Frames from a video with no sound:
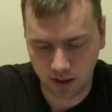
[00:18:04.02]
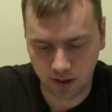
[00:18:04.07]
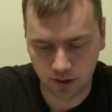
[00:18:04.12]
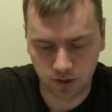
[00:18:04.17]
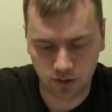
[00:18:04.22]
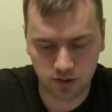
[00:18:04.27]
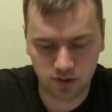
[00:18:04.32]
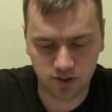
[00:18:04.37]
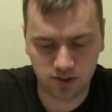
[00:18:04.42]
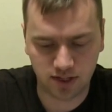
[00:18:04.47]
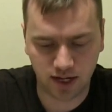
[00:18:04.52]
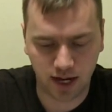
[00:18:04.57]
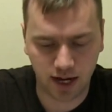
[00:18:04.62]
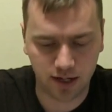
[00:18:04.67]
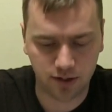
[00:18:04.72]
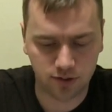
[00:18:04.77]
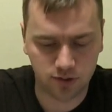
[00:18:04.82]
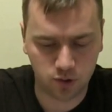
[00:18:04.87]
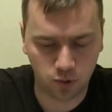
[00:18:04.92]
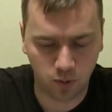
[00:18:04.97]
and
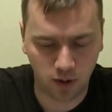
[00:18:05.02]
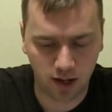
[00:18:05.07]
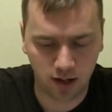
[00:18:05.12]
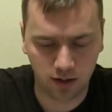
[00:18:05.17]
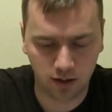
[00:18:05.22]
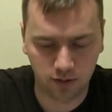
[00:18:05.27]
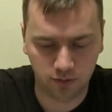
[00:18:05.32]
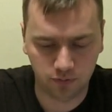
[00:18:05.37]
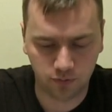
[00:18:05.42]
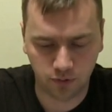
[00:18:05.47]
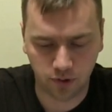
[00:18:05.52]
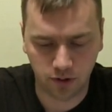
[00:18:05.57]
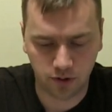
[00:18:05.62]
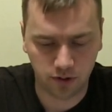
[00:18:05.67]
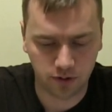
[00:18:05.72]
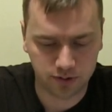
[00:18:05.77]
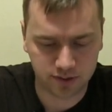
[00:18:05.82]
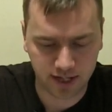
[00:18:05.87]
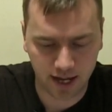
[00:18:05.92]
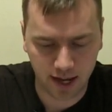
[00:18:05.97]
side 12,
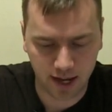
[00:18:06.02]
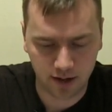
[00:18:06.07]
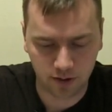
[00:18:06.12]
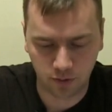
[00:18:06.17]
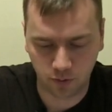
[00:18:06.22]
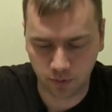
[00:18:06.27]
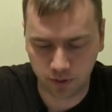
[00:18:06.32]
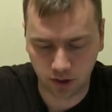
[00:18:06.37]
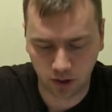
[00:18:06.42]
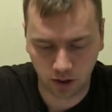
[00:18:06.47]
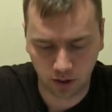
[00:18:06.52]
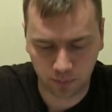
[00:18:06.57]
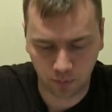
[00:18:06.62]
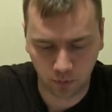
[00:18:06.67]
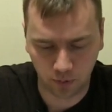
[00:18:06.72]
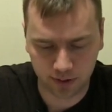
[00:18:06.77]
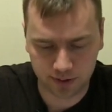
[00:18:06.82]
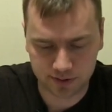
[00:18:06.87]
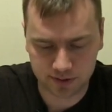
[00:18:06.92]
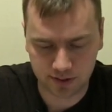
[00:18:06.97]
rear 10, 3 hull
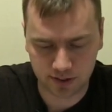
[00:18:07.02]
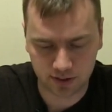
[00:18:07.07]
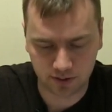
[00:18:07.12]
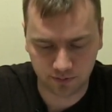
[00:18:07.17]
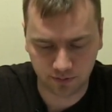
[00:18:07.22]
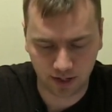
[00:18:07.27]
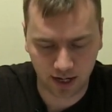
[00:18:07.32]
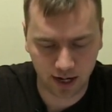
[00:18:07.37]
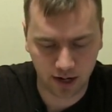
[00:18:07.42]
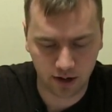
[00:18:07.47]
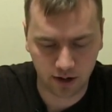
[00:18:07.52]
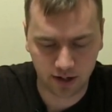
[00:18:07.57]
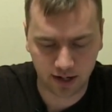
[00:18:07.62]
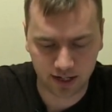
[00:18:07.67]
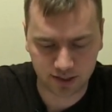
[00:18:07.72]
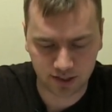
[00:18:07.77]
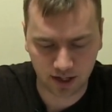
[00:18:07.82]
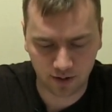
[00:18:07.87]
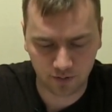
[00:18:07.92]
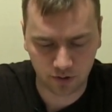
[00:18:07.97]
points. It's a flyer, it
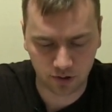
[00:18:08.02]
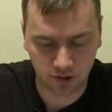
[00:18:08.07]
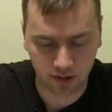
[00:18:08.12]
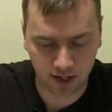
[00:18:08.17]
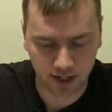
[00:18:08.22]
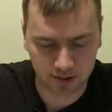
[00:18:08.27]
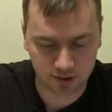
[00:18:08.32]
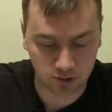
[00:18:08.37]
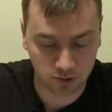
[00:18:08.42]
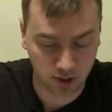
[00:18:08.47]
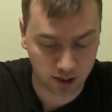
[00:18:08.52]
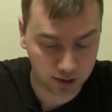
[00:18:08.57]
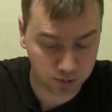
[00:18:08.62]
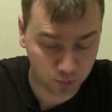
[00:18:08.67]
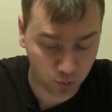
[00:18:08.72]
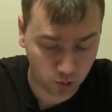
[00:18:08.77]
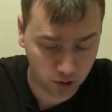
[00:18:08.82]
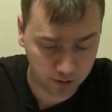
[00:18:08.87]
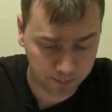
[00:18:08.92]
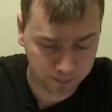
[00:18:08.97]
has hover, and it's a
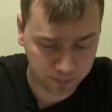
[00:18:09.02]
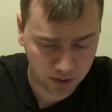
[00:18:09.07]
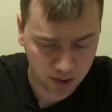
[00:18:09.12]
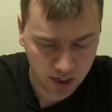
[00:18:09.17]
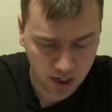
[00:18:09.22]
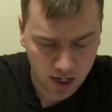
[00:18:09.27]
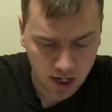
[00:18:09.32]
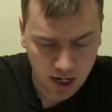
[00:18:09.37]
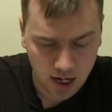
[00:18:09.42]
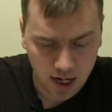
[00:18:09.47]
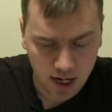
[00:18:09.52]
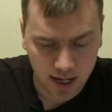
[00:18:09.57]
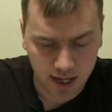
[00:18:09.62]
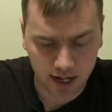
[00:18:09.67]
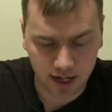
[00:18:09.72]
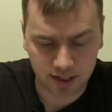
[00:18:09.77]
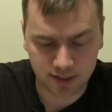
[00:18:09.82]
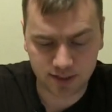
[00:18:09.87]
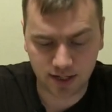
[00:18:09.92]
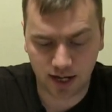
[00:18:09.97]
transport. It
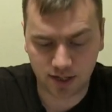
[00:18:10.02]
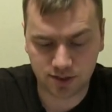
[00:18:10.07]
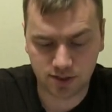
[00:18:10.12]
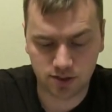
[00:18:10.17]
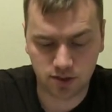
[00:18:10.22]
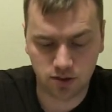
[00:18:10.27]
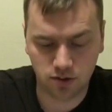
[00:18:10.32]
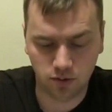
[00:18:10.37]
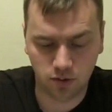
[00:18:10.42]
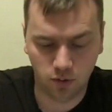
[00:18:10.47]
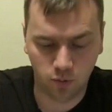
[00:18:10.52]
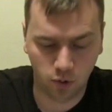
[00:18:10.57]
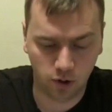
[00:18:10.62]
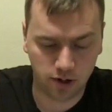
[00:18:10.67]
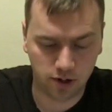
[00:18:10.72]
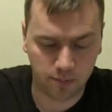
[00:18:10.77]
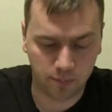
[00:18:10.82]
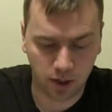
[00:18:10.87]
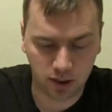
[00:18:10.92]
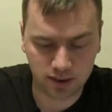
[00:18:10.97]
has access to a
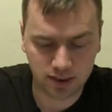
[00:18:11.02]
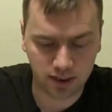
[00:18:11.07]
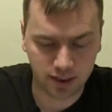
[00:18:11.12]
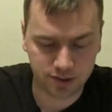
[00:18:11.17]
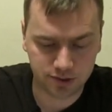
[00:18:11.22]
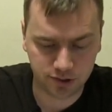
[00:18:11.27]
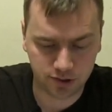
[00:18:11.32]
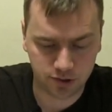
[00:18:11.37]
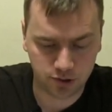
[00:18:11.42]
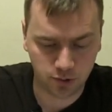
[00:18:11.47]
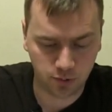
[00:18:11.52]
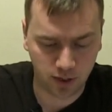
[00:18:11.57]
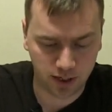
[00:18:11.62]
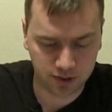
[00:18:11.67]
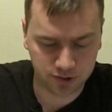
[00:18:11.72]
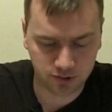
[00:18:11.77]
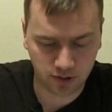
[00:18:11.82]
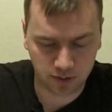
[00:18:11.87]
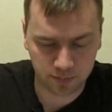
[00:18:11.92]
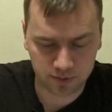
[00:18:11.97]
warrior multi-laser, 2
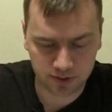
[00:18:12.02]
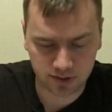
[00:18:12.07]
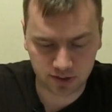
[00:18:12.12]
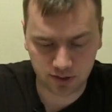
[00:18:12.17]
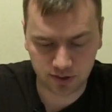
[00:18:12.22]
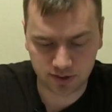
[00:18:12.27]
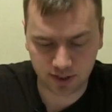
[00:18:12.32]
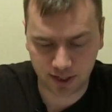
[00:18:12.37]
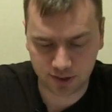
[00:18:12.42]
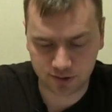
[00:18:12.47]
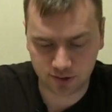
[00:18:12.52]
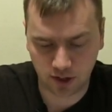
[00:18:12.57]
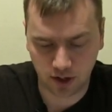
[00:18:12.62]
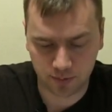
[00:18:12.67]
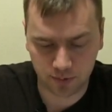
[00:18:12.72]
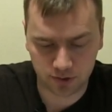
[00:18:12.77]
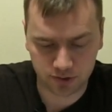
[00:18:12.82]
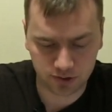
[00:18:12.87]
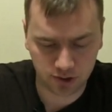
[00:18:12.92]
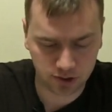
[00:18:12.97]
Hellstrike missiles, extra
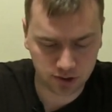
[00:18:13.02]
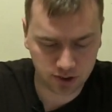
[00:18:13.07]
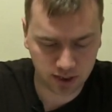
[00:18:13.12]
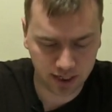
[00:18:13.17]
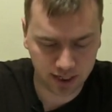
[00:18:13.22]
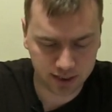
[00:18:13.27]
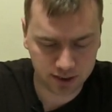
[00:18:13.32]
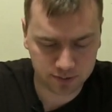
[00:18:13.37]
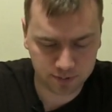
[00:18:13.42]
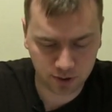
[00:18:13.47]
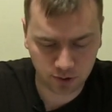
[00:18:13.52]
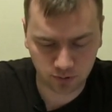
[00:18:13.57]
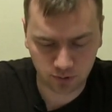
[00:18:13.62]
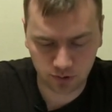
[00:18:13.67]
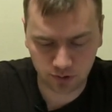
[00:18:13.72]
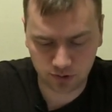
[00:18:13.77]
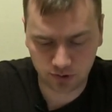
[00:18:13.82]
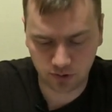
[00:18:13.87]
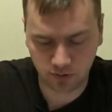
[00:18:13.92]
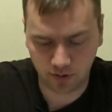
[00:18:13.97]
armor, searchlight, special
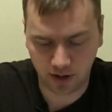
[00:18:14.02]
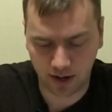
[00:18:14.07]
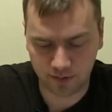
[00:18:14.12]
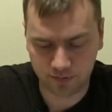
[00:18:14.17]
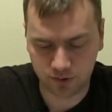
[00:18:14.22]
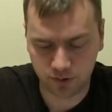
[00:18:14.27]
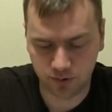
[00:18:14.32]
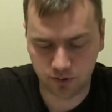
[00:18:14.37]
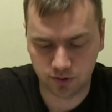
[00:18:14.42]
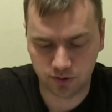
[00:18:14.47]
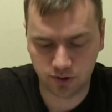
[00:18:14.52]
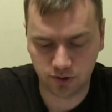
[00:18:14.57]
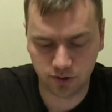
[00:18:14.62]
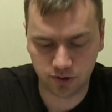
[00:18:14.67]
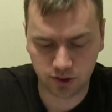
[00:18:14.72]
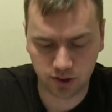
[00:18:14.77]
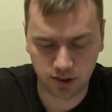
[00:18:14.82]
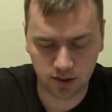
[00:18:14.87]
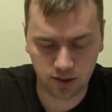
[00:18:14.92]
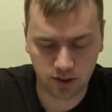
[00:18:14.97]
rules, grab, shoot,
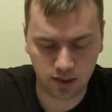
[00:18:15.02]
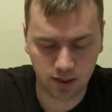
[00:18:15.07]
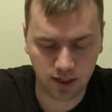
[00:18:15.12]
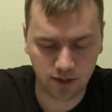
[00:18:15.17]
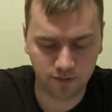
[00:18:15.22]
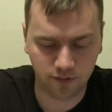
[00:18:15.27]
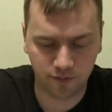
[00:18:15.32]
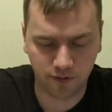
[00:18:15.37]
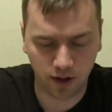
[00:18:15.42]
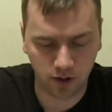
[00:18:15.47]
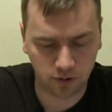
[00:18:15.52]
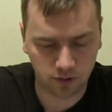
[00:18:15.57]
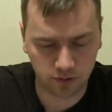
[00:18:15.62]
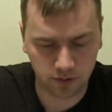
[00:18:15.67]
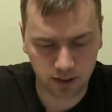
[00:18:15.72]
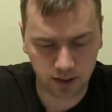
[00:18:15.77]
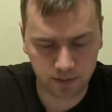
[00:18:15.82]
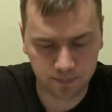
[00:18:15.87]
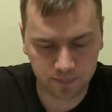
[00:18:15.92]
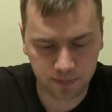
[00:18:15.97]
insursion. If a
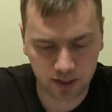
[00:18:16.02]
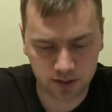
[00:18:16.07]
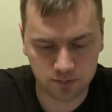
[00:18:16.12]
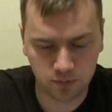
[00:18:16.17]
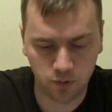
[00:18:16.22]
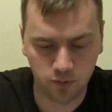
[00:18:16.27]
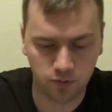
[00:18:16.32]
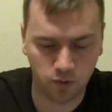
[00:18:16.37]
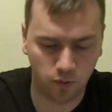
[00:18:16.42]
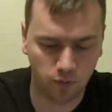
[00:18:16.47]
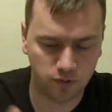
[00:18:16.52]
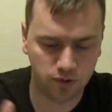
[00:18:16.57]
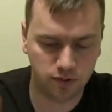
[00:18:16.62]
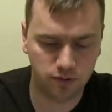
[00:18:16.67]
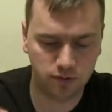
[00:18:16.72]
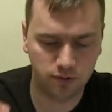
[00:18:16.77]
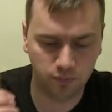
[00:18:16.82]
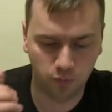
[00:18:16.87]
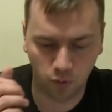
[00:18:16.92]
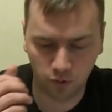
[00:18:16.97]
Valkyrie has moved
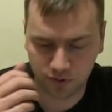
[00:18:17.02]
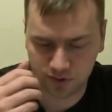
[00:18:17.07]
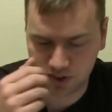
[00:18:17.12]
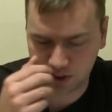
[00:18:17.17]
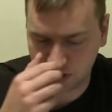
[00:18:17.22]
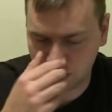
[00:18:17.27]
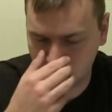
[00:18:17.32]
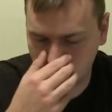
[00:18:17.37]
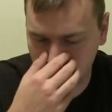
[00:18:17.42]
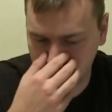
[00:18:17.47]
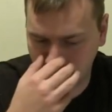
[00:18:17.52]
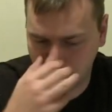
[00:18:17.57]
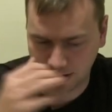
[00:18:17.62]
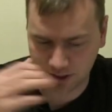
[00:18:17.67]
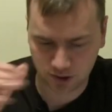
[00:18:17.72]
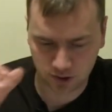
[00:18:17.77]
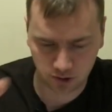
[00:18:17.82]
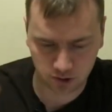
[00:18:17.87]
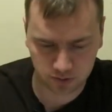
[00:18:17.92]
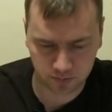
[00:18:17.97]
over more than 6 inches,
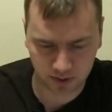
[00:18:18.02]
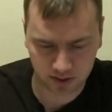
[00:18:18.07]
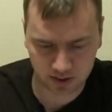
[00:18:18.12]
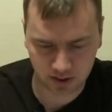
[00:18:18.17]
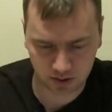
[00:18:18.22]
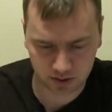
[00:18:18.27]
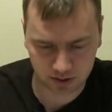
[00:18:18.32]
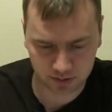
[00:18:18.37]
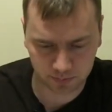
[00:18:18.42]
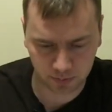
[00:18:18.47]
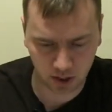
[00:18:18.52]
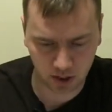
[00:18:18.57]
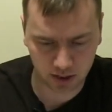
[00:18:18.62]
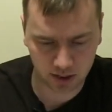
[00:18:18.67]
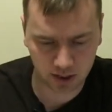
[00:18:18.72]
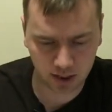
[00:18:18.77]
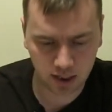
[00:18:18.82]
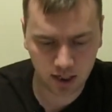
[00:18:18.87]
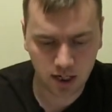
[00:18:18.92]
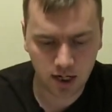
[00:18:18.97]
passengers may still
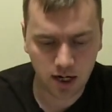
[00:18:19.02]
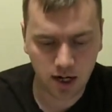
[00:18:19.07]
disembark,